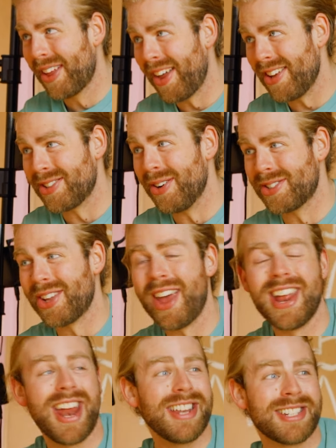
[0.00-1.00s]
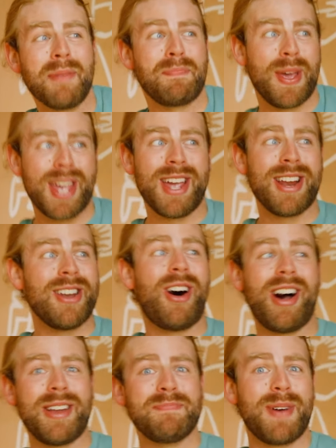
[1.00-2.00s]
Wow. So it's like it ends up being
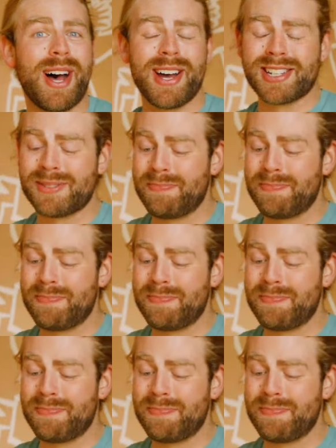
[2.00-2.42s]
nine bucks.